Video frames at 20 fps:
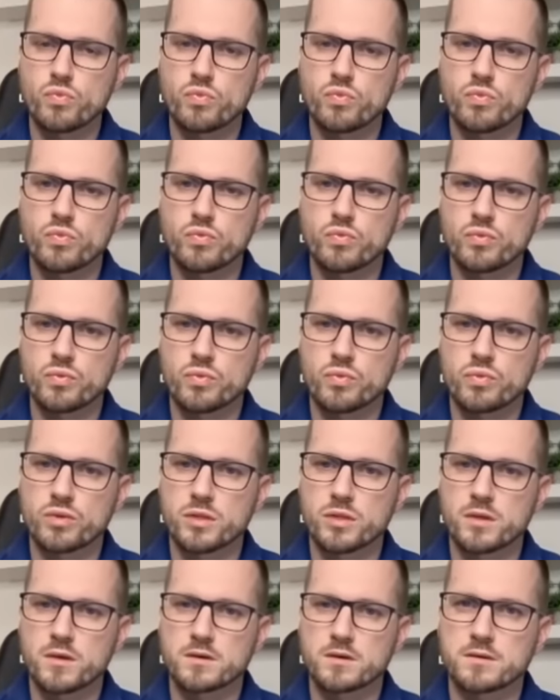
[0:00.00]

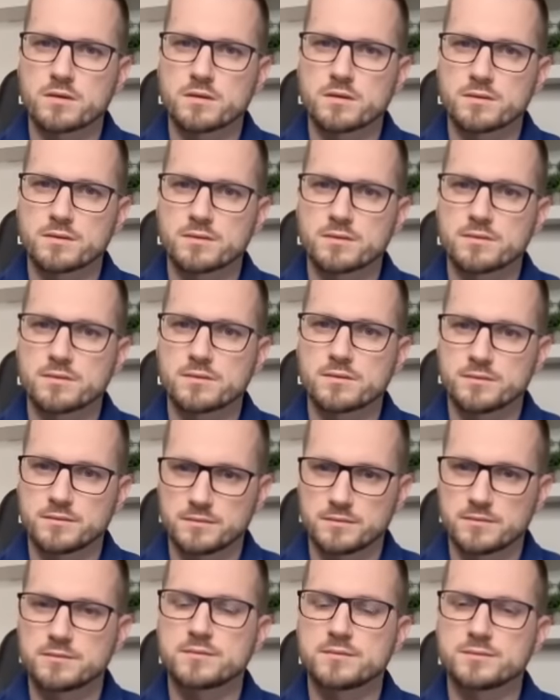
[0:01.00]

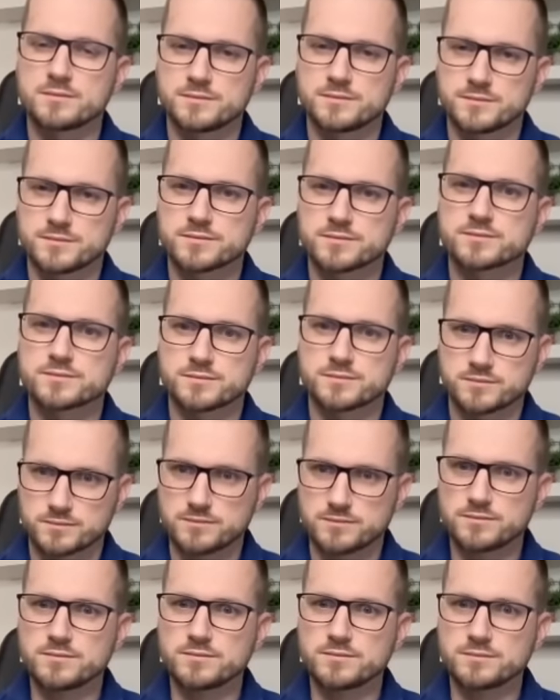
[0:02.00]

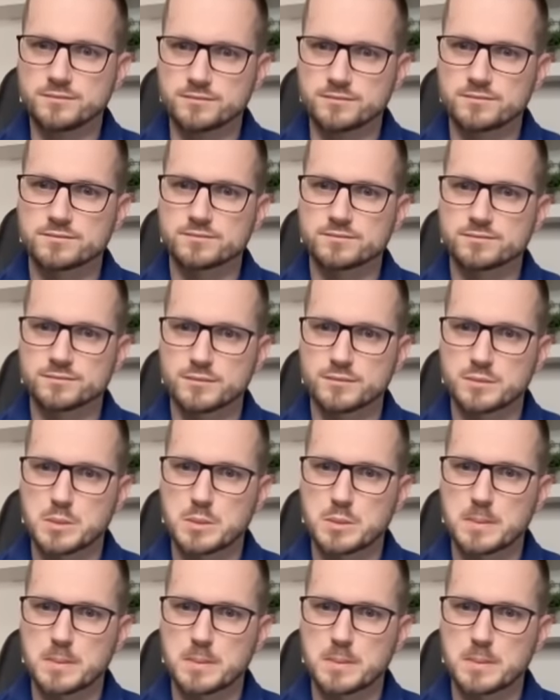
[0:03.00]
(not speaking)